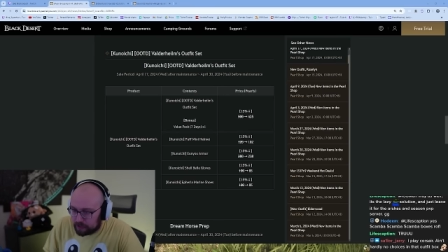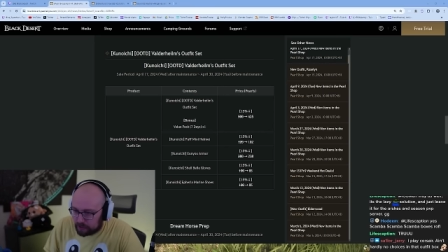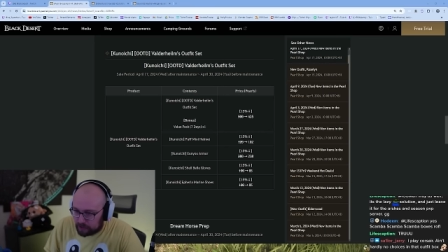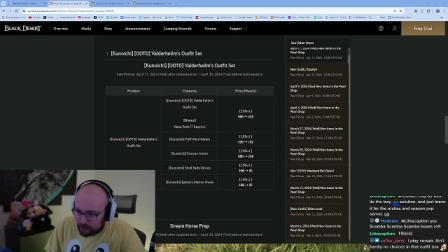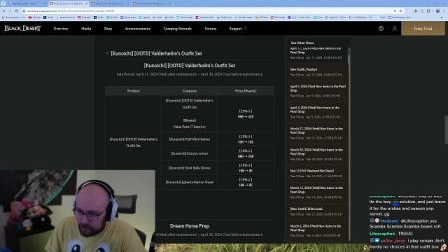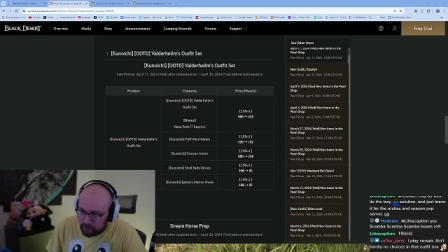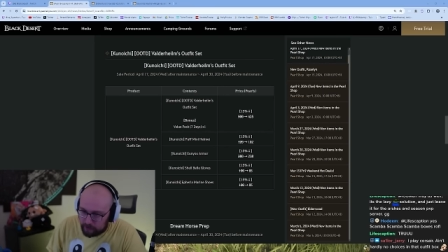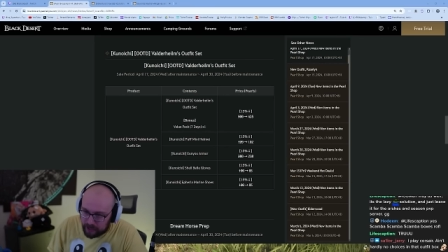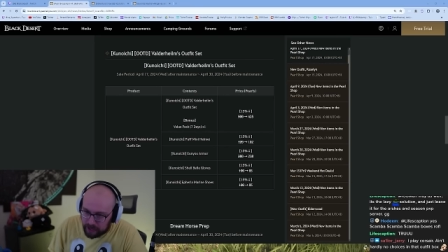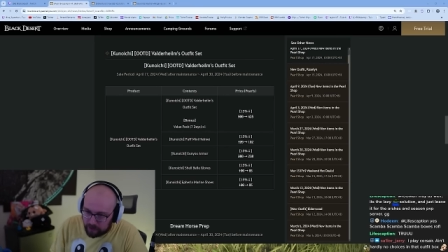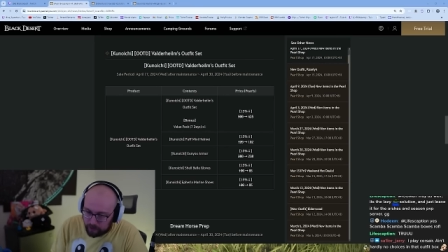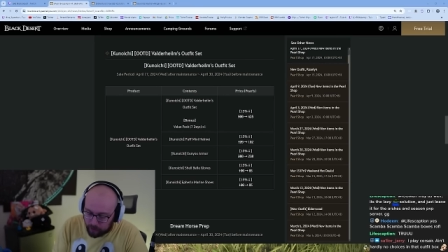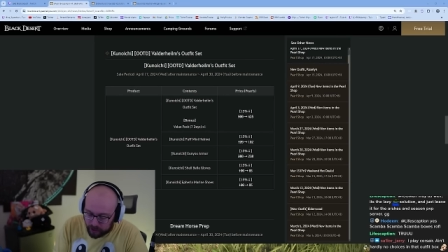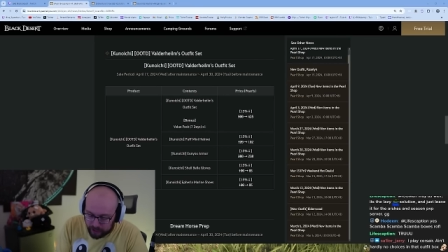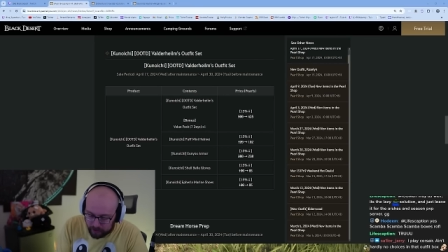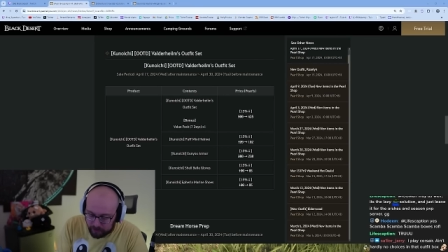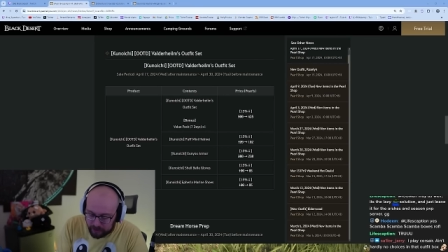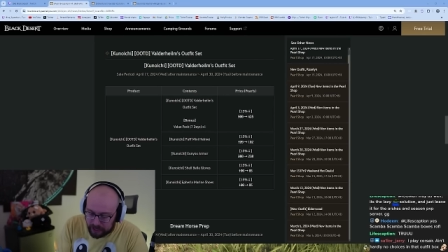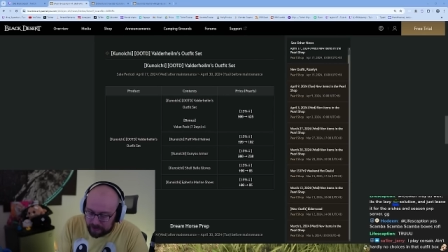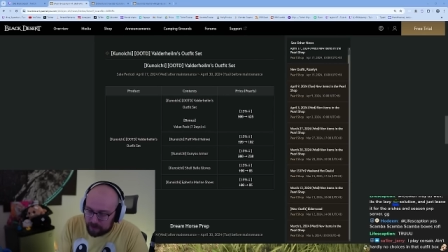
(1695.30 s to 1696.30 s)
Man, why
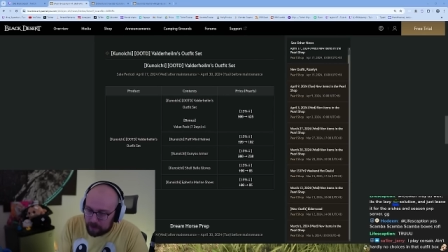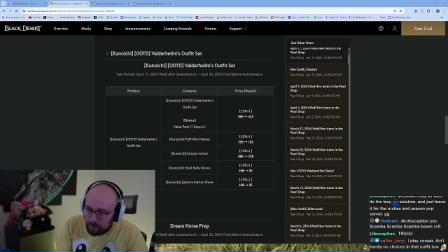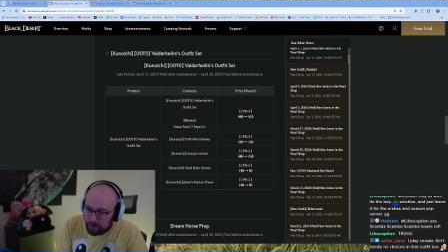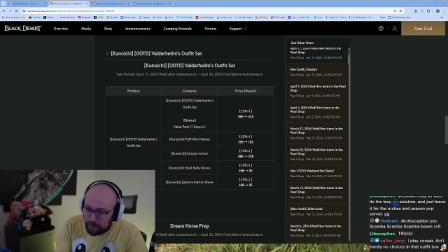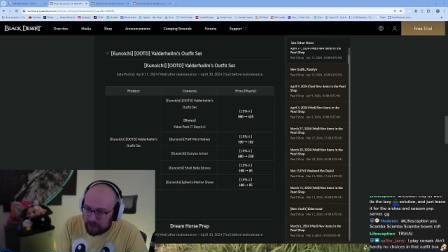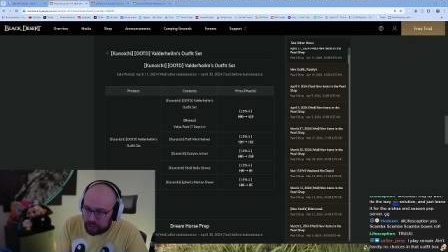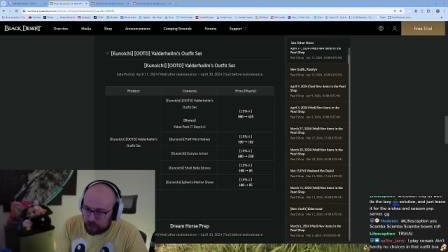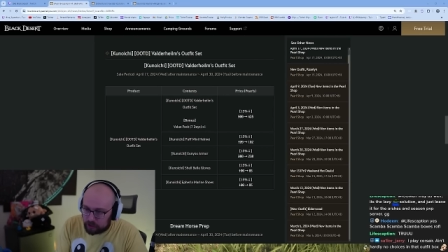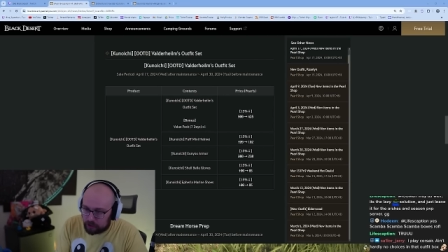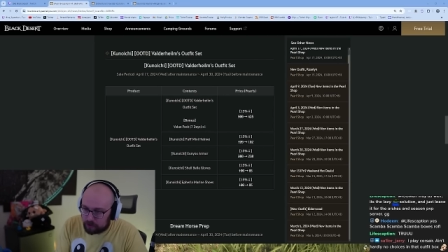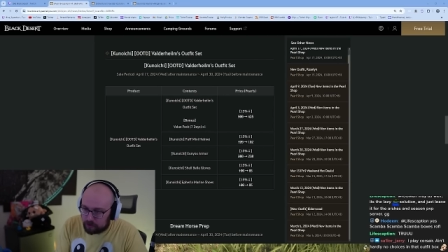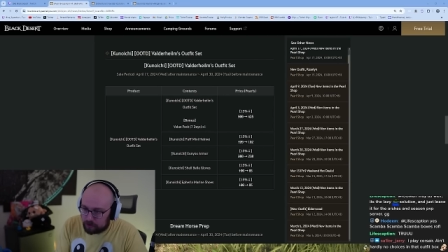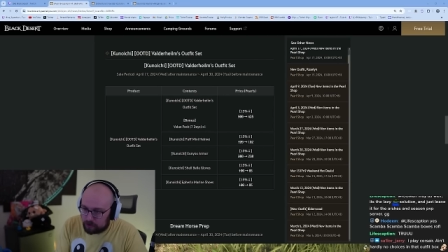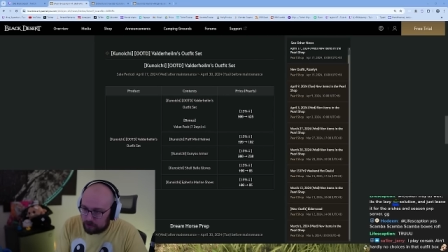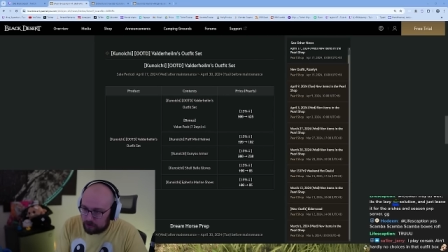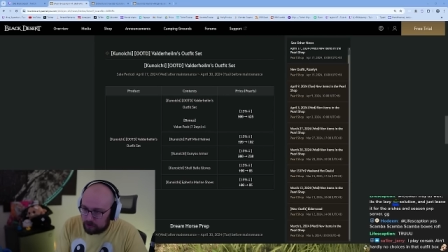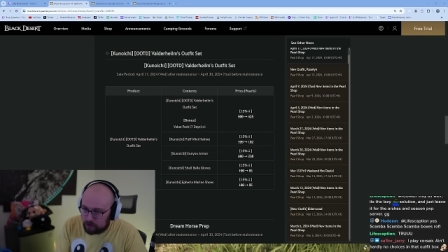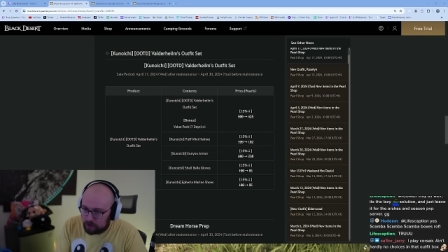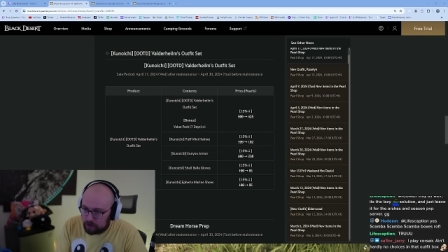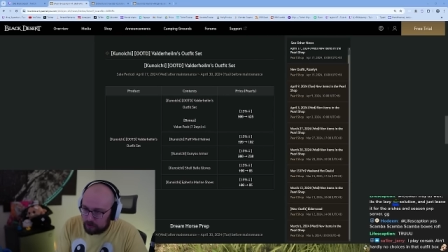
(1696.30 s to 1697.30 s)
don't we have any pictures?
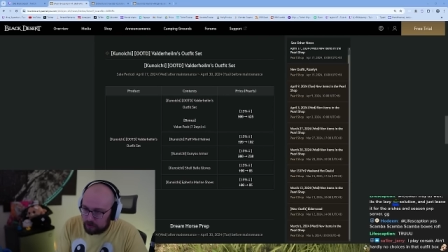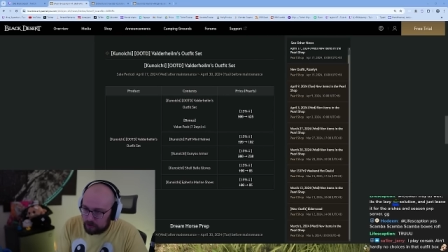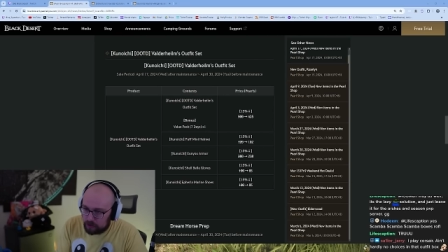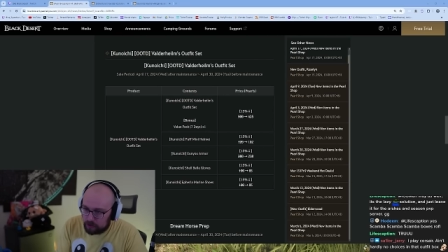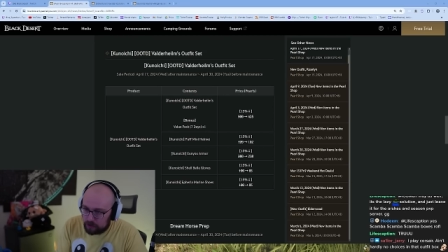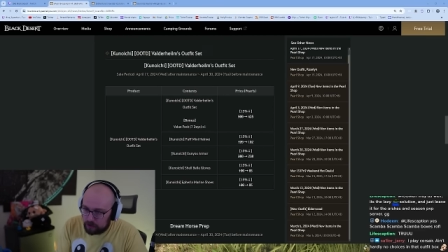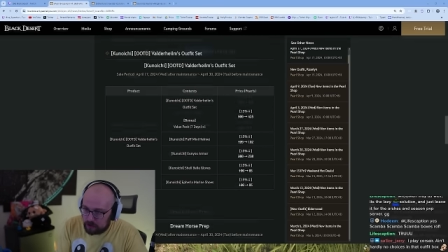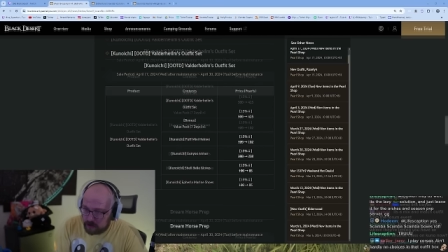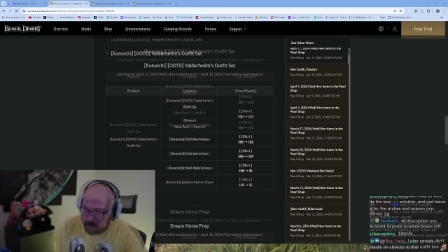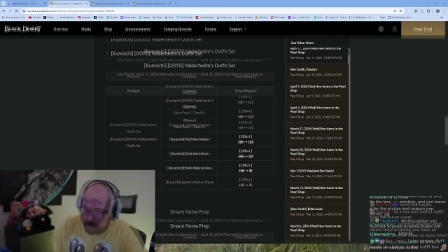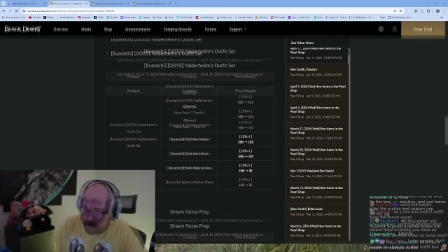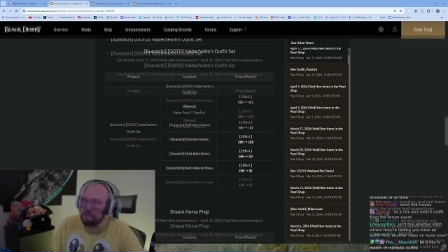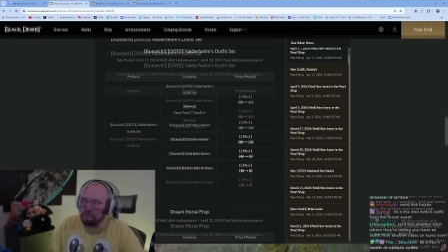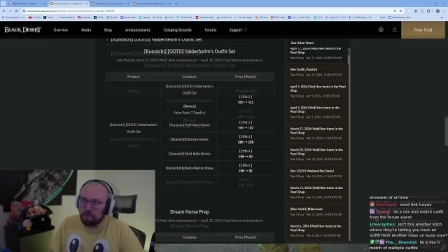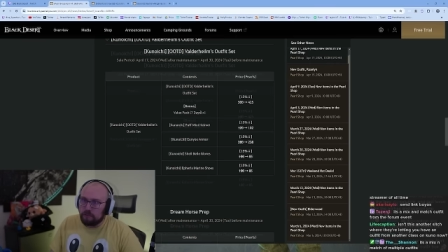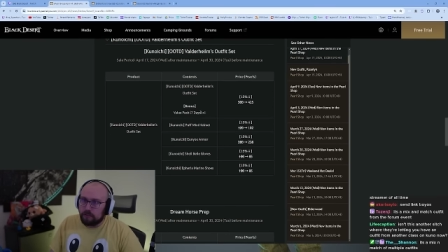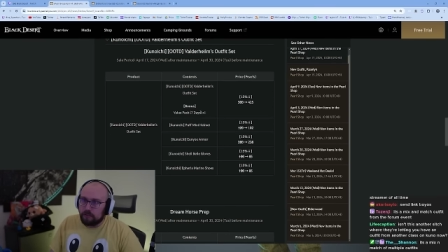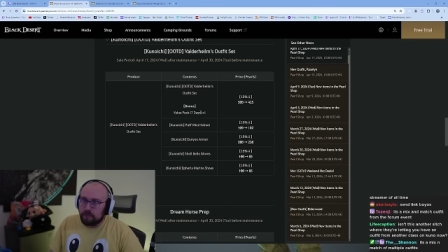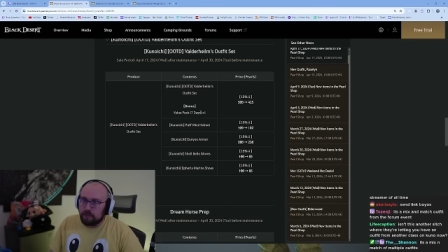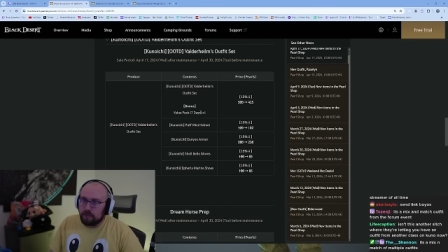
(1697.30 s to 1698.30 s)

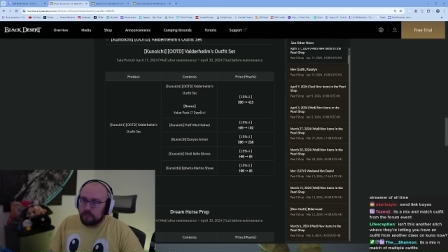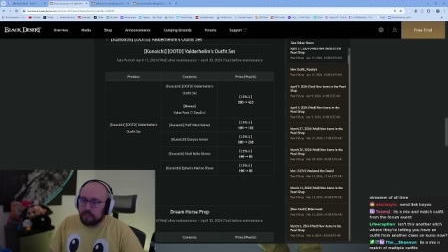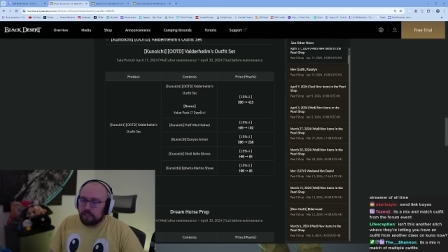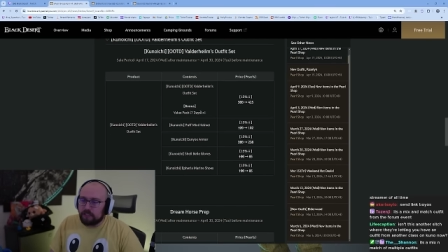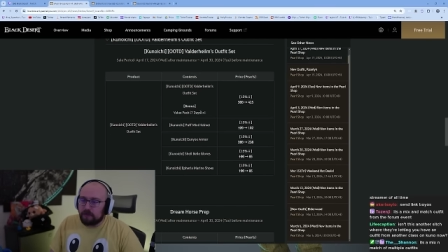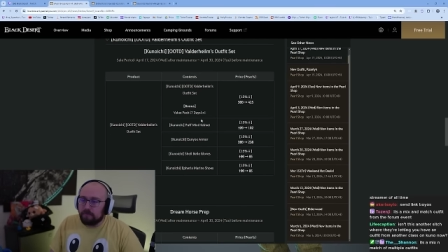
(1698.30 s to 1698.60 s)
It's